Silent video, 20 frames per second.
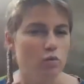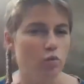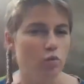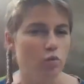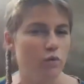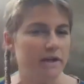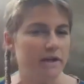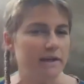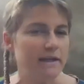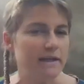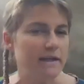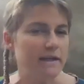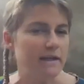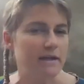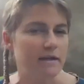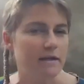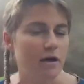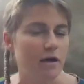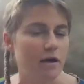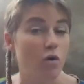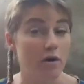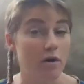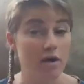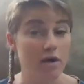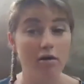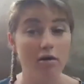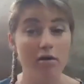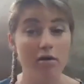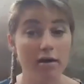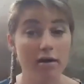really
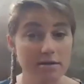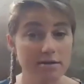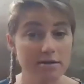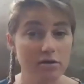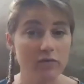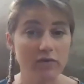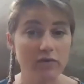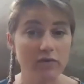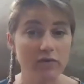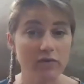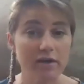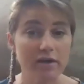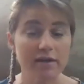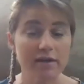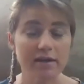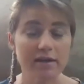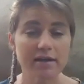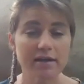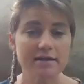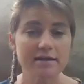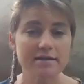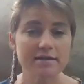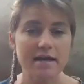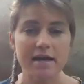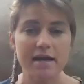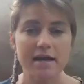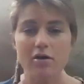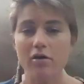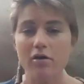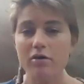holding on to certain
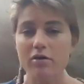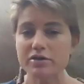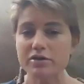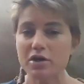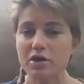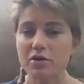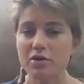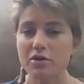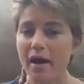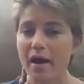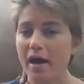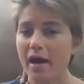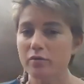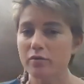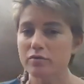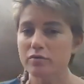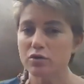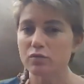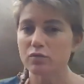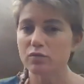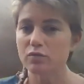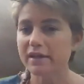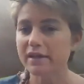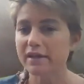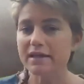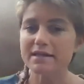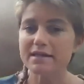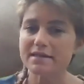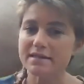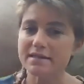feelings, and also how
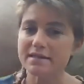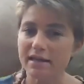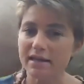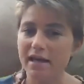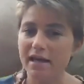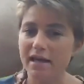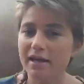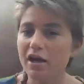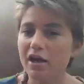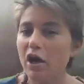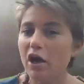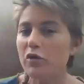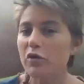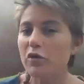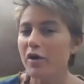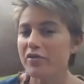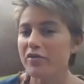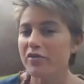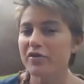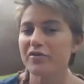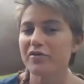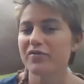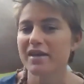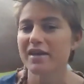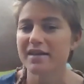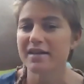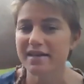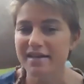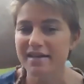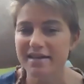to release and let go
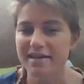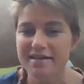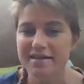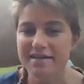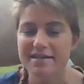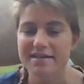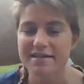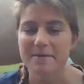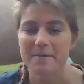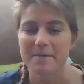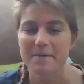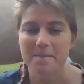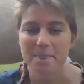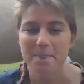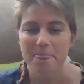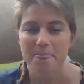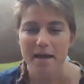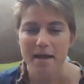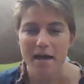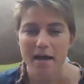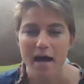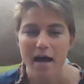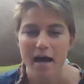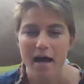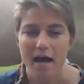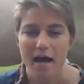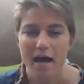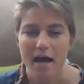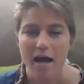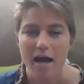other feelings.
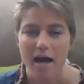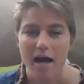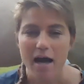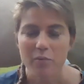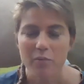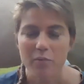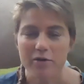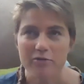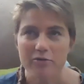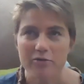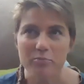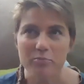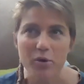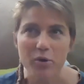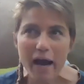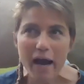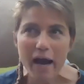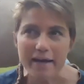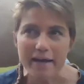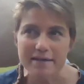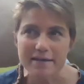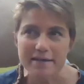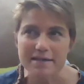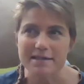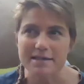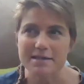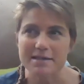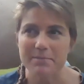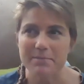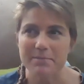We've practiced
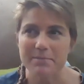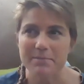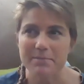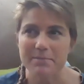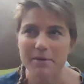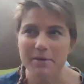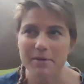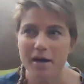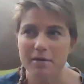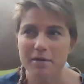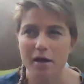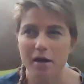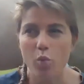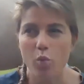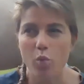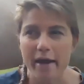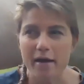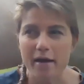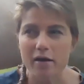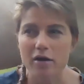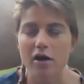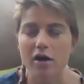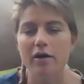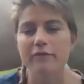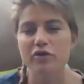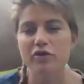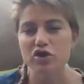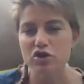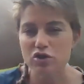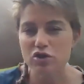becoming aware of the
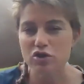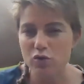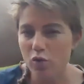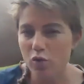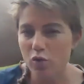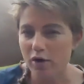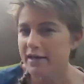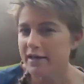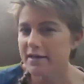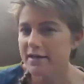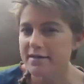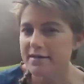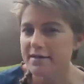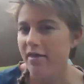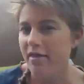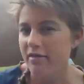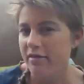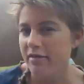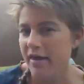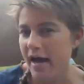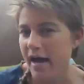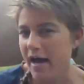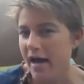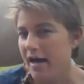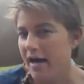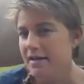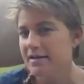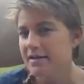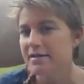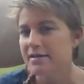stories
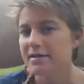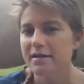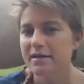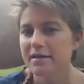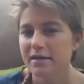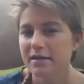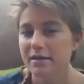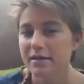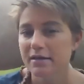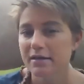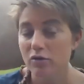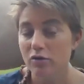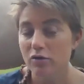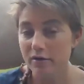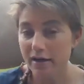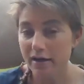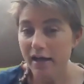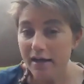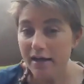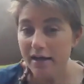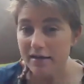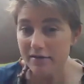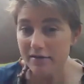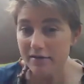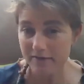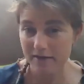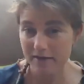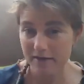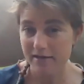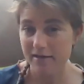that create the
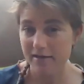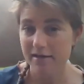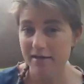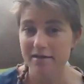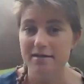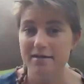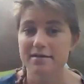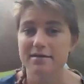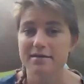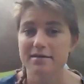feelings.